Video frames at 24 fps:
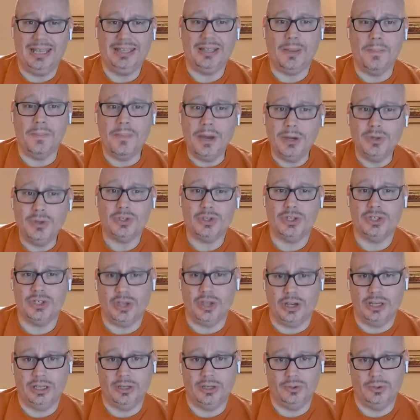the
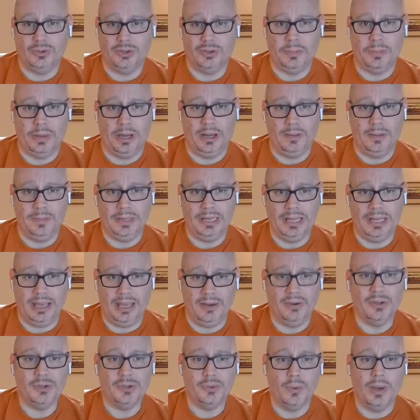motorcycle department there
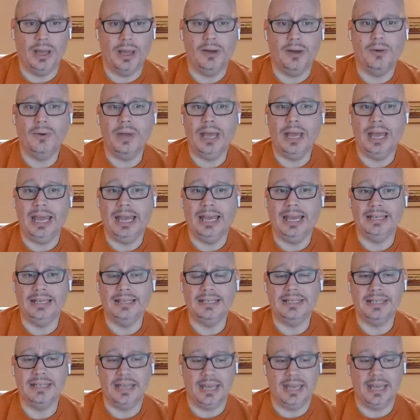as well. And